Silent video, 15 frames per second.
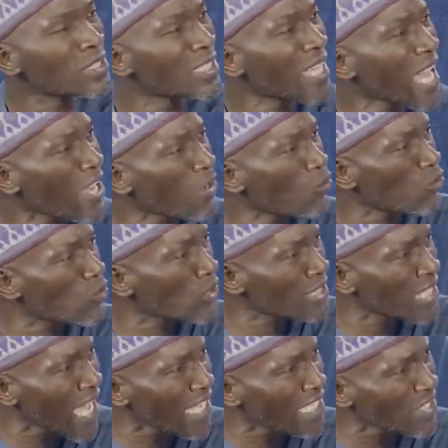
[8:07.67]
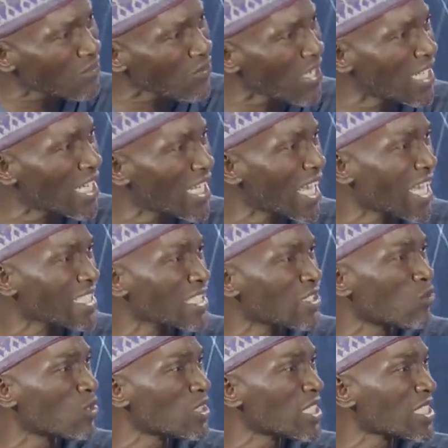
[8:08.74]
there are different layers
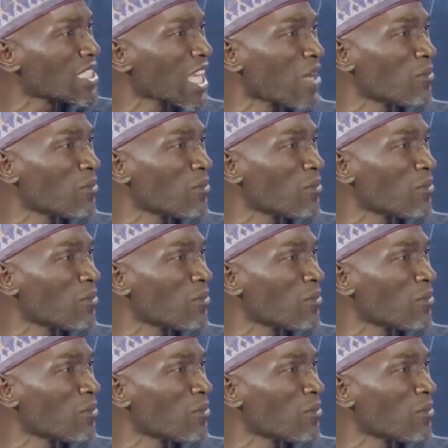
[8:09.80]
in which this can